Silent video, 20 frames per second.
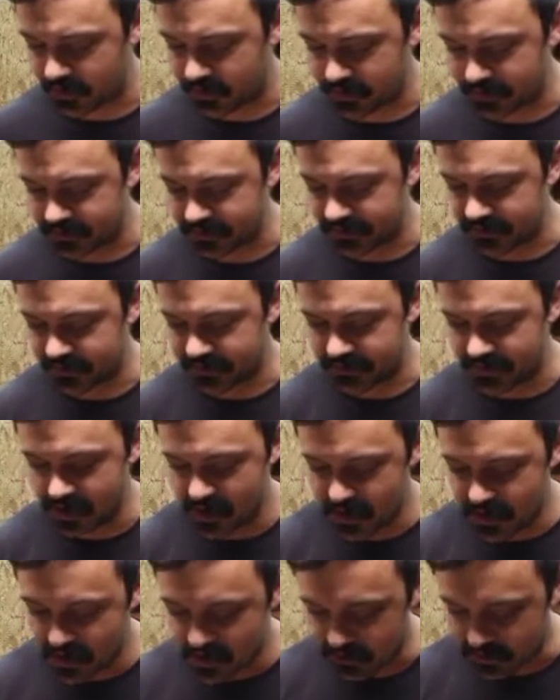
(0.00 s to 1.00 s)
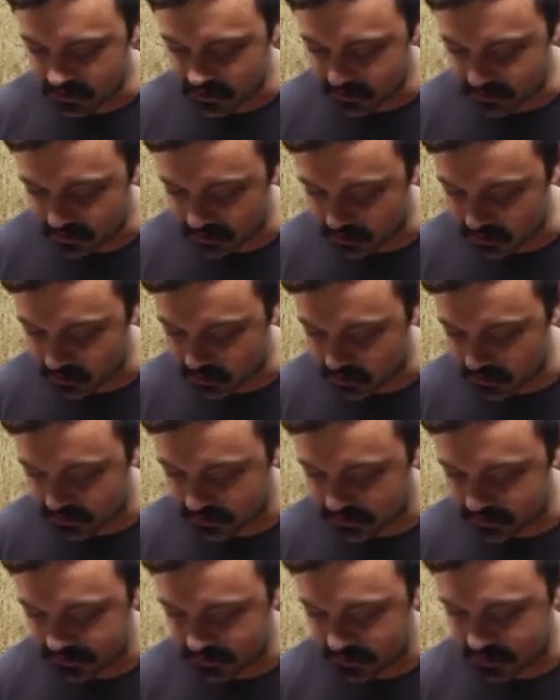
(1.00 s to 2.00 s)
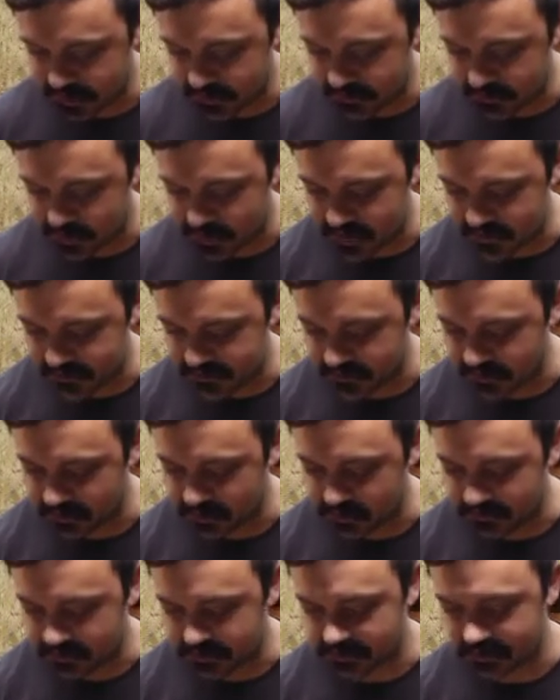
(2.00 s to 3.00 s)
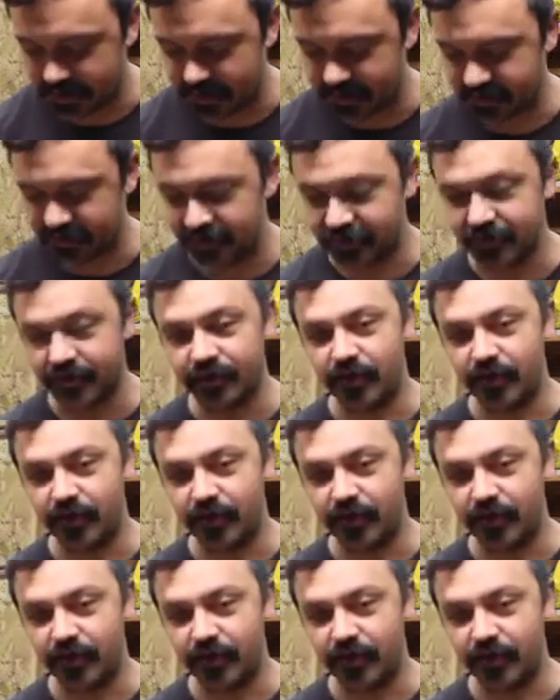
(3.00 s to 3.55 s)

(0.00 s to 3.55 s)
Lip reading: This is going to be, this last pass on the purfling ledge is